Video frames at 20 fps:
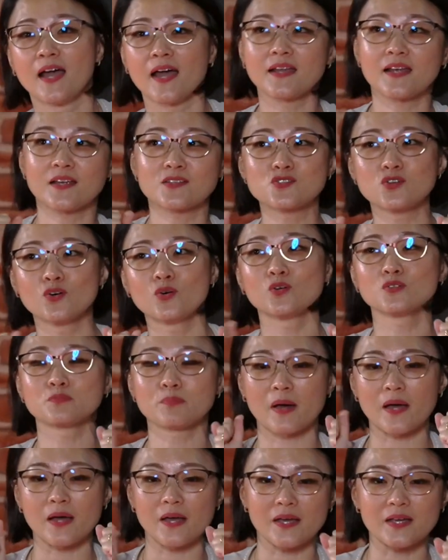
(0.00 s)
And I told
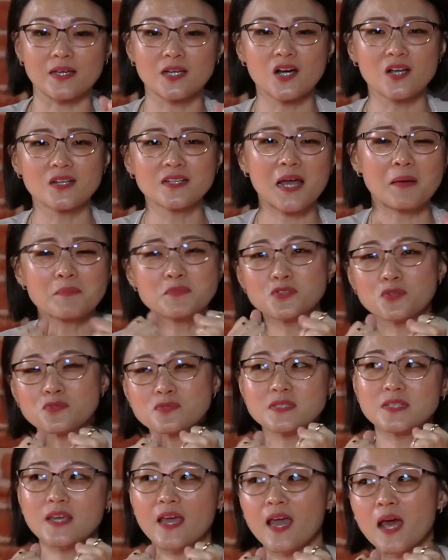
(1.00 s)
my colleague, I'm
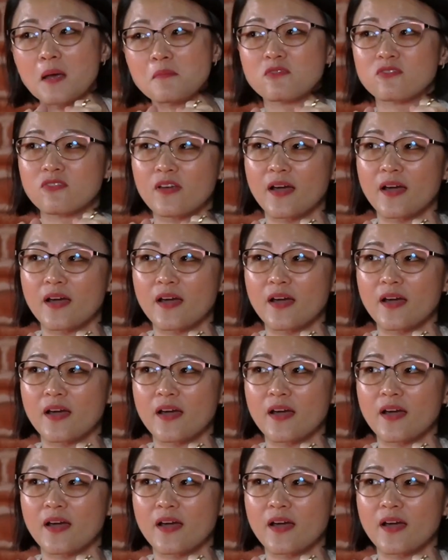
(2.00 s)
so scared, I'm